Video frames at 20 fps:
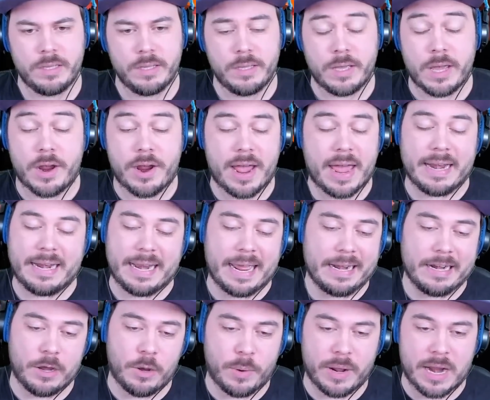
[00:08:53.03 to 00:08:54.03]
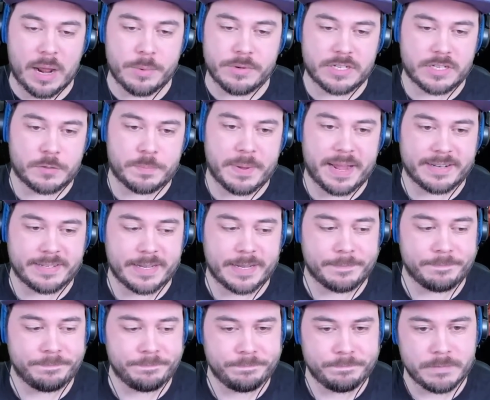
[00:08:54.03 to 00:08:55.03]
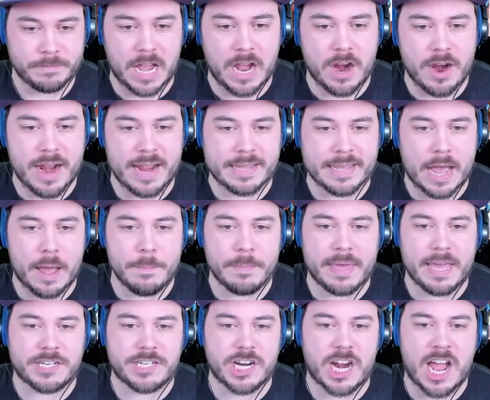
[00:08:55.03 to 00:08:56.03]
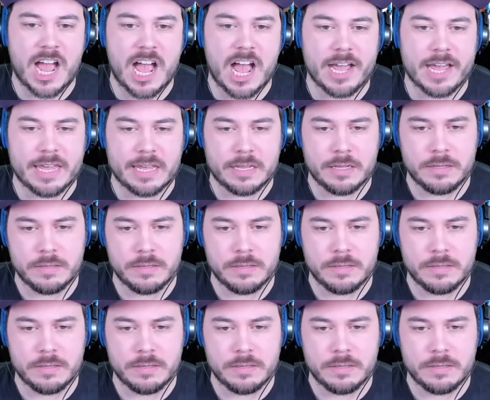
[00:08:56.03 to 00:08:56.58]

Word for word: right, I don't know what I was expecting. All right, come get your hug.